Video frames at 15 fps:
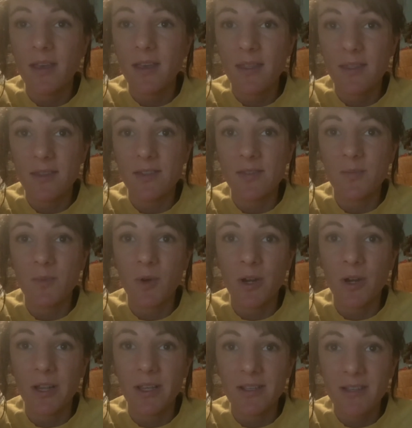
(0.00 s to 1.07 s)
this
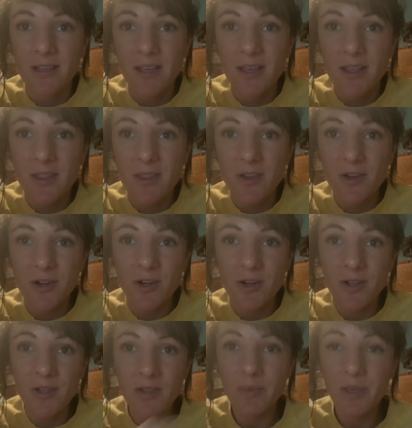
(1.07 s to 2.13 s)
morning. The
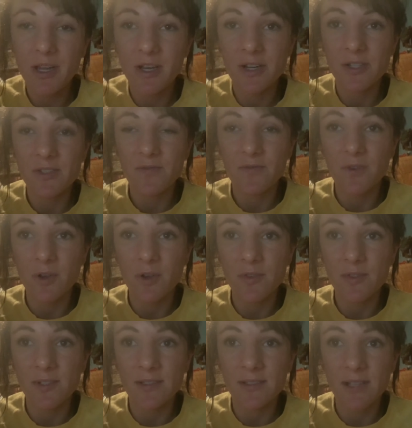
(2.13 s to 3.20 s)
girl appears
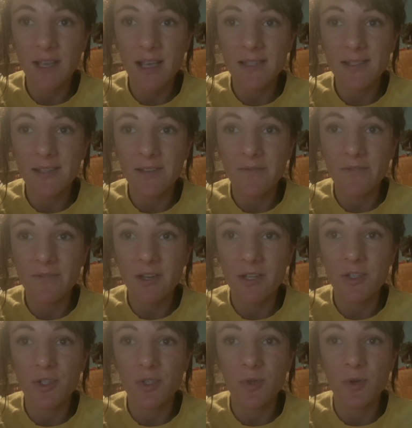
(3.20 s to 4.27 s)
frozen, as if
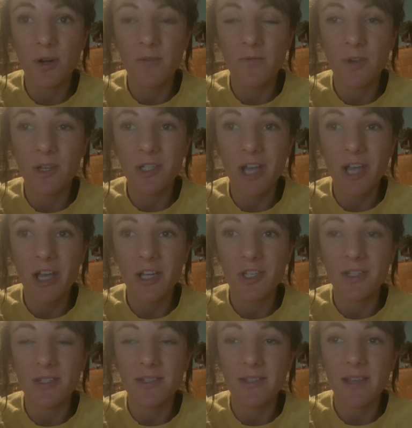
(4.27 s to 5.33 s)
unsure of which
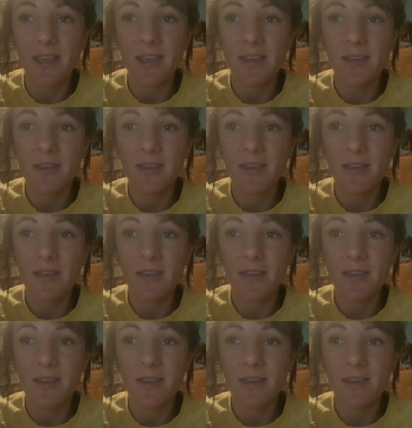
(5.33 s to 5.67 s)
action to take.